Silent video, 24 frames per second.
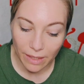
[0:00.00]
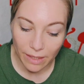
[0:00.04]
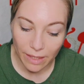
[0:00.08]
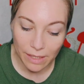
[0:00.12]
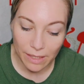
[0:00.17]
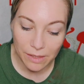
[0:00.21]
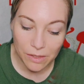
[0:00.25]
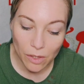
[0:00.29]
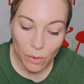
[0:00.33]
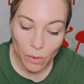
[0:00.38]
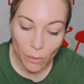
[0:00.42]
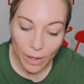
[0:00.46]

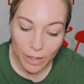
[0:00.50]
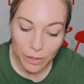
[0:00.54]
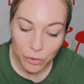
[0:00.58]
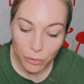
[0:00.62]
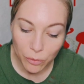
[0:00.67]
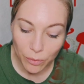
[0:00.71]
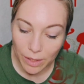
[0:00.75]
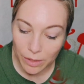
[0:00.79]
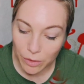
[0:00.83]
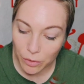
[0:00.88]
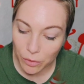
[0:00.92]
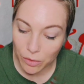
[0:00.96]
and so I
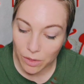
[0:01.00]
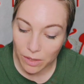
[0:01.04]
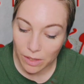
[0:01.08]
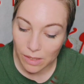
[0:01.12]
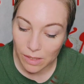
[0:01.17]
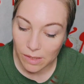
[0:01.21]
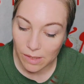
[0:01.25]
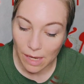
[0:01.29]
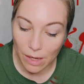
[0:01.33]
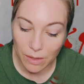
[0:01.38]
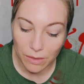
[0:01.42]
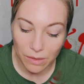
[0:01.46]
treasured the
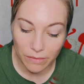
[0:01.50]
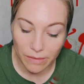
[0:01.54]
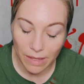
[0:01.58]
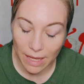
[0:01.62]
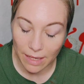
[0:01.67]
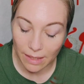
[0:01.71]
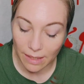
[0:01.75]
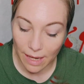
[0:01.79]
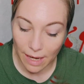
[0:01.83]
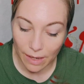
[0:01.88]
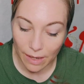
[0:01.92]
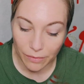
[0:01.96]
sound of
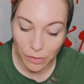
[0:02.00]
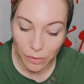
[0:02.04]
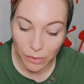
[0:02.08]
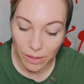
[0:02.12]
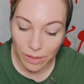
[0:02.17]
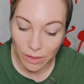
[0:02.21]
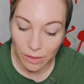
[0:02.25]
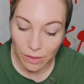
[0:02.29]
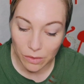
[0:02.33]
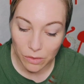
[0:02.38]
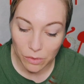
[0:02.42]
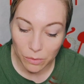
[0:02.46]
that laughter
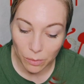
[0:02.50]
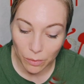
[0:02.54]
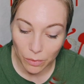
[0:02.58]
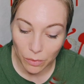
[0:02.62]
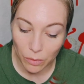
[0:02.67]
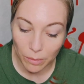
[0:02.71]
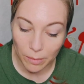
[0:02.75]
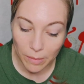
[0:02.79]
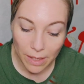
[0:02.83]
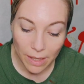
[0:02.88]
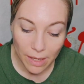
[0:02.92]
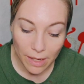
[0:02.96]
in this
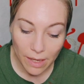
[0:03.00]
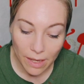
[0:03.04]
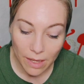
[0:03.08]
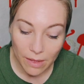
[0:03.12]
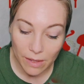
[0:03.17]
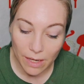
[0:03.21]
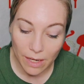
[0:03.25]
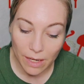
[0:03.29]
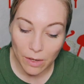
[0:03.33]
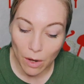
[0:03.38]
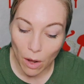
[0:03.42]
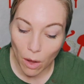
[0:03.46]
room
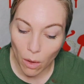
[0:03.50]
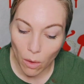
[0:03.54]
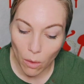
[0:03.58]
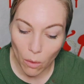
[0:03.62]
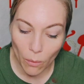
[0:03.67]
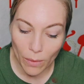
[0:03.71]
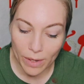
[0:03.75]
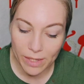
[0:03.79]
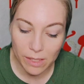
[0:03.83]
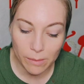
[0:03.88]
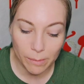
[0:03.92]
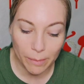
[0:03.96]
that had
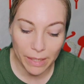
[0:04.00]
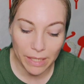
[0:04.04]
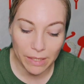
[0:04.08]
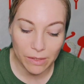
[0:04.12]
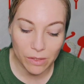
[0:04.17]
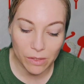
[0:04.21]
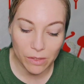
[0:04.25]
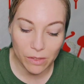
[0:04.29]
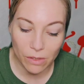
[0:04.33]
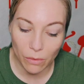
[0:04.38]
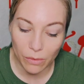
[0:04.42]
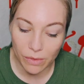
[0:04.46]
always been
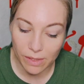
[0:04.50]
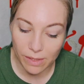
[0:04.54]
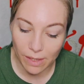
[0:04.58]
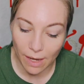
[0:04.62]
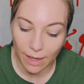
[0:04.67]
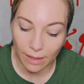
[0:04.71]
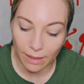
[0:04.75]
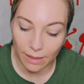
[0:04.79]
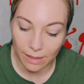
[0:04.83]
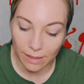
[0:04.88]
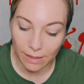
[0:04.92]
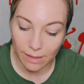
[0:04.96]
so
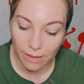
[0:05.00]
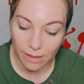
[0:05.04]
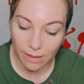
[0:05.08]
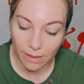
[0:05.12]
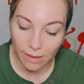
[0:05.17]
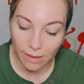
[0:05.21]
silent.